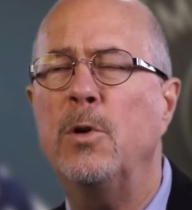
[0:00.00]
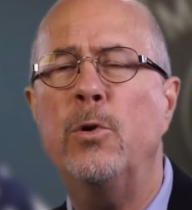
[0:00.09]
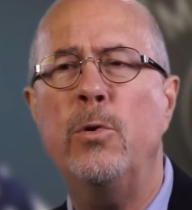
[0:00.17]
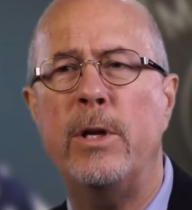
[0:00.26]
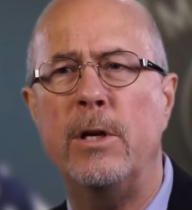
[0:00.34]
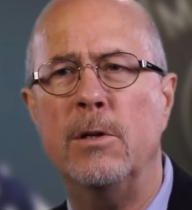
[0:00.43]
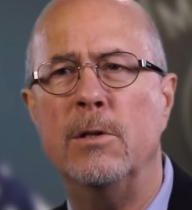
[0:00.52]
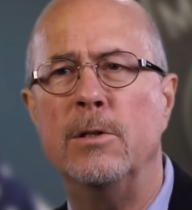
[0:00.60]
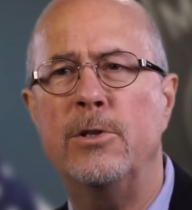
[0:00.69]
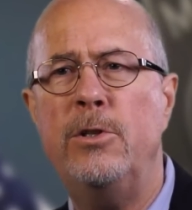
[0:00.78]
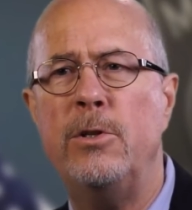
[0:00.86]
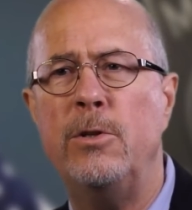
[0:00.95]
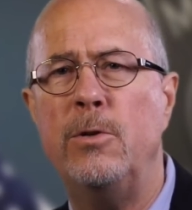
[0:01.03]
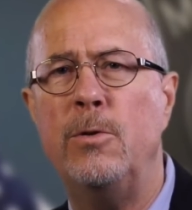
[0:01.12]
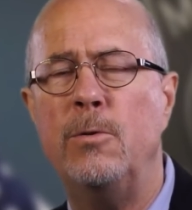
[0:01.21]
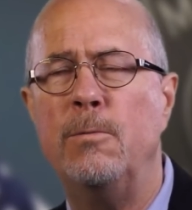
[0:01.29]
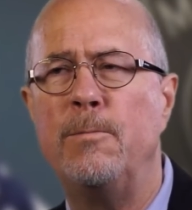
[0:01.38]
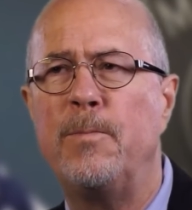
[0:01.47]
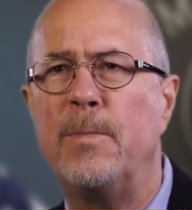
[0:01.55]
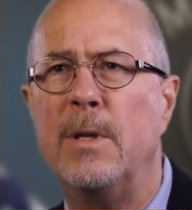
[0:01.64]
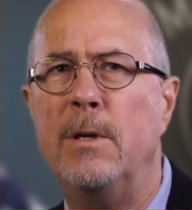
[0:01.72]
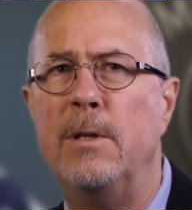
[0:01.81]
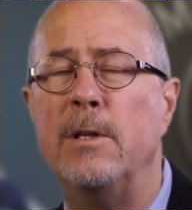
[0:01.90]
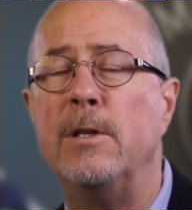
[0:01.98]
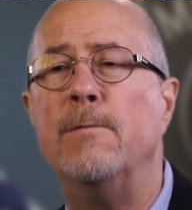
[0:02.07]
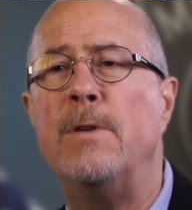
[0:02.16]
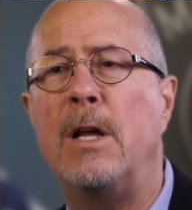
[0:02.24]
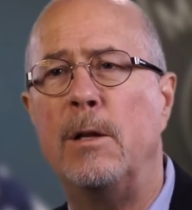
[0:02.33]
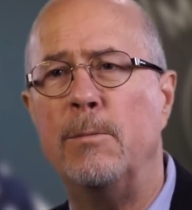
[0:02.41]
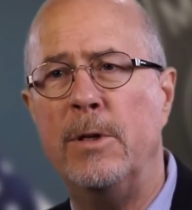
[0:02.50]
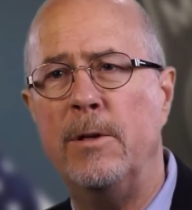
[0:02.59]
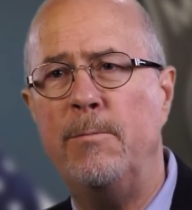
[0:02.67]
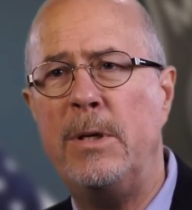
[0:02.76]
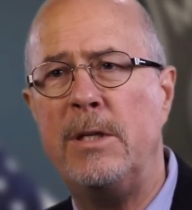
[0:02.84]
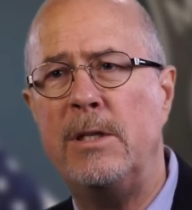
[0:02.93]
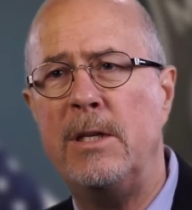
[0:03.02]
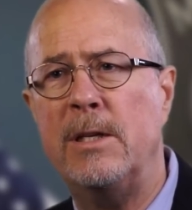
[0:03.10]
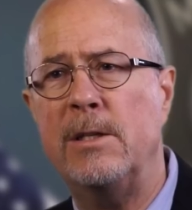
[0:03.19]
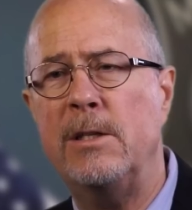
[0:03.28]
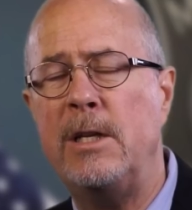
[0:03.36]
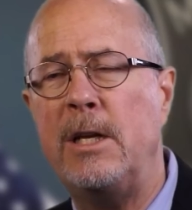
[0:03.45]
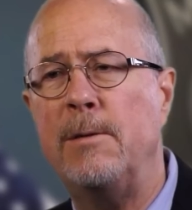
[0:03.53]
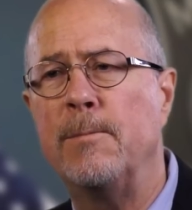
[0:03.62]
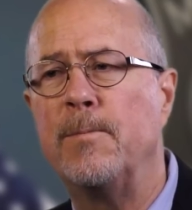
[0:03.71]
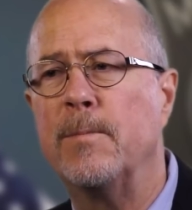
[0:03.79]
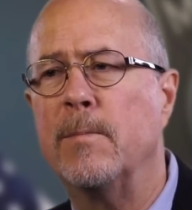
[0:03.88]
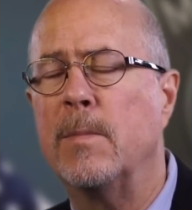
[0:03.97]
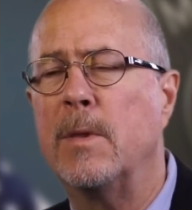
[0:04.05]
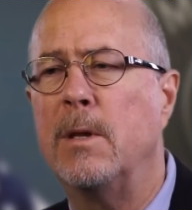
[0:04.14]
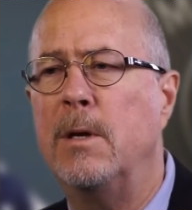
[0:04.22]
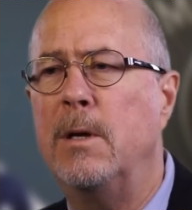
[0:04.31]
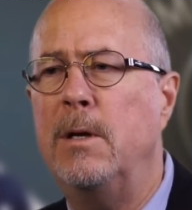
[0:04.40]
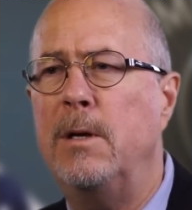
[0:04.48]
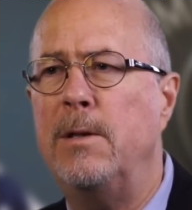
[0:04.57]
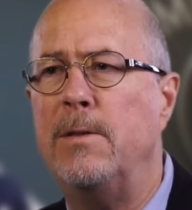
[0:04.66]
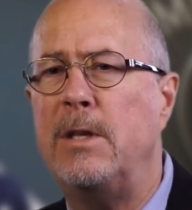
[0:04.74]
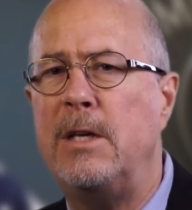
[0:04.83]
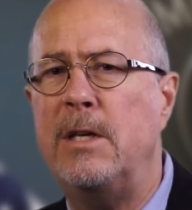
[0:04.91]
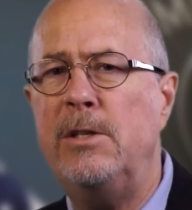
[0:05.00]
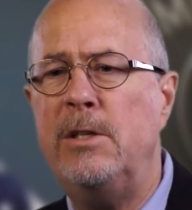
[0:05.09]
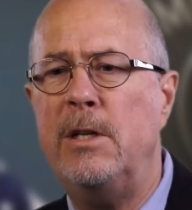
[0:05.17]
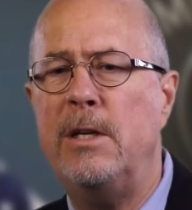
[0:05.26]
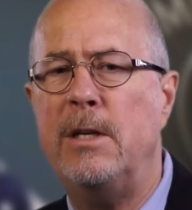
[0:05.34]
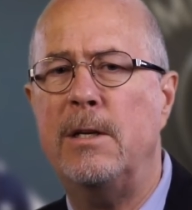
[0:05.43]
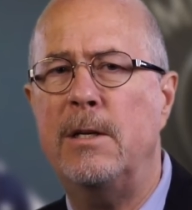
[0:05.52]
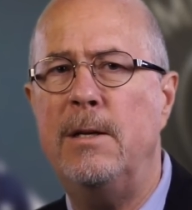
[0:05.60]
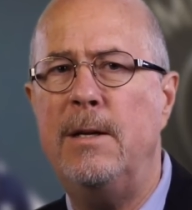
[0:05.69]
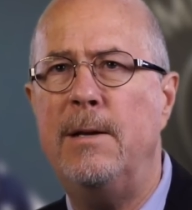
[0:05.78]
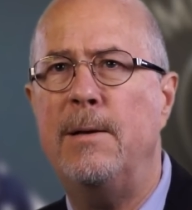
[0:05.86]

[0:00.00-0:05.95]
critical to the development of PTSD. The incident